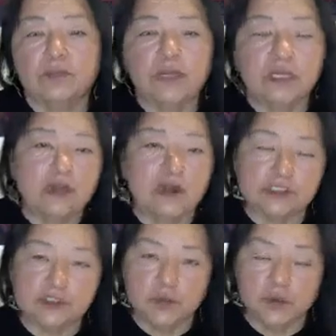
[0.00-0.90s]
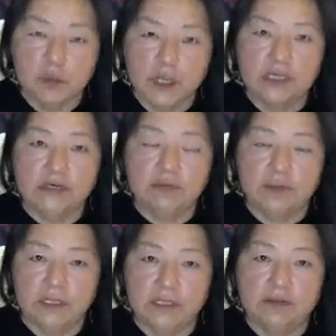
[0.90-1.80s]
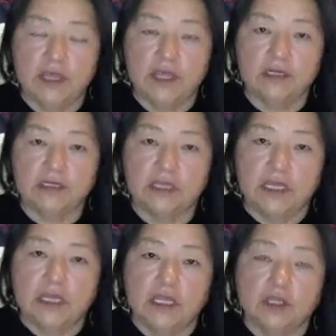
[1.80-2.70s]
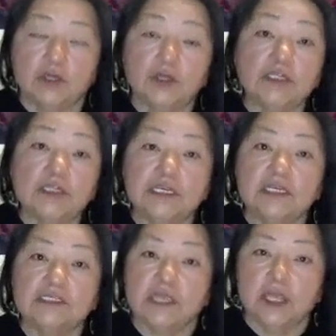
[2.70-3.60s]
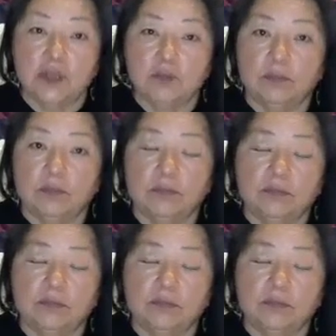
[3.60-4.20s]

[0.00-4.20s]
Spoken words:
But it also reminded me that good things come.